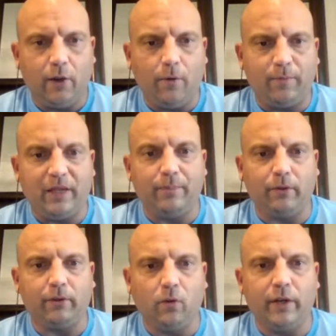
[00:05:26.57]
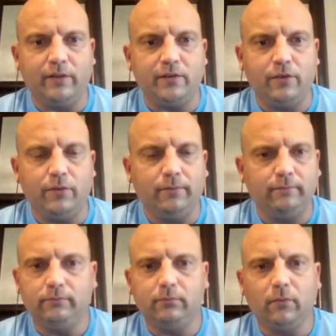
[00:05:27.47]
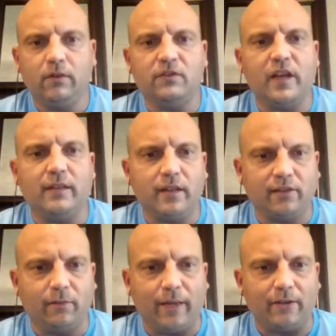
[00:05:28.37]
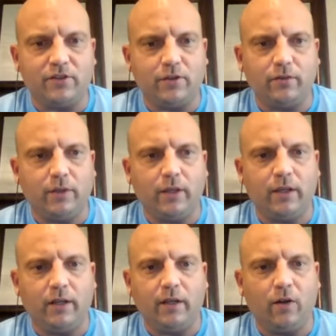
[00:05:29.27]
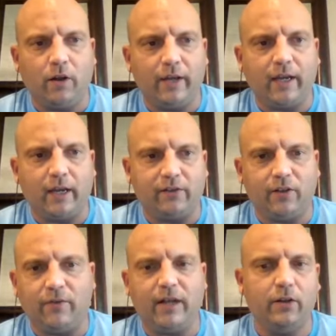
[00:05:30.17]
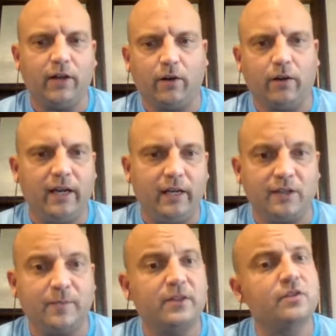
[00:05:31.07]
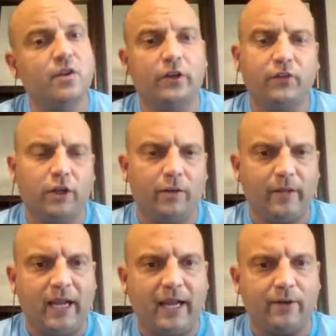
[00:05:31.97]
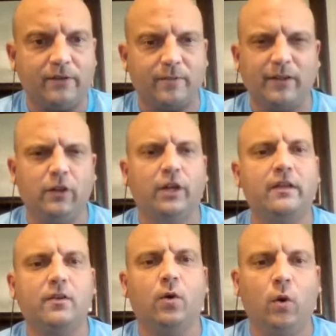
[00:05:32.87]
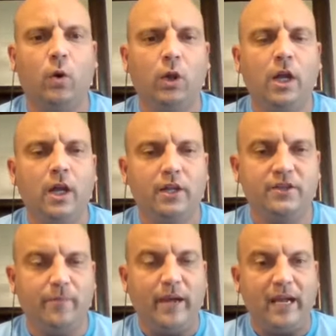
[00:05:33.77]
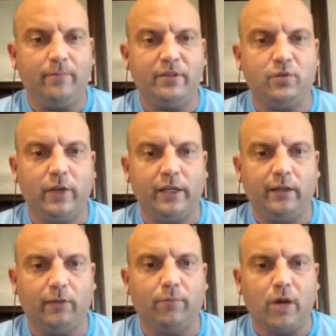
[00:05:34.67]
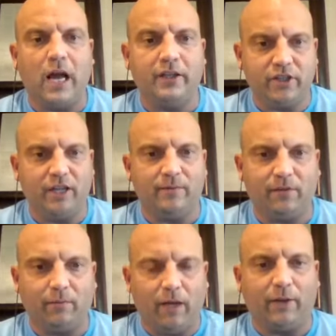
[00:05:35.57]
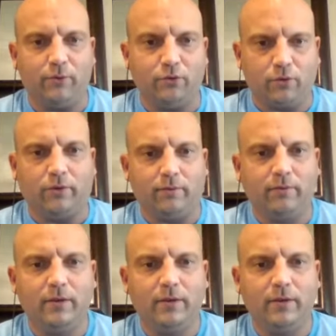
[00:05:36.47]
people are going to say things about you and all that kind of stuff. Hey, look how great he is. But there's also going to be haters. I mean, look at the whole debate between LeBron James and Michael Jordan,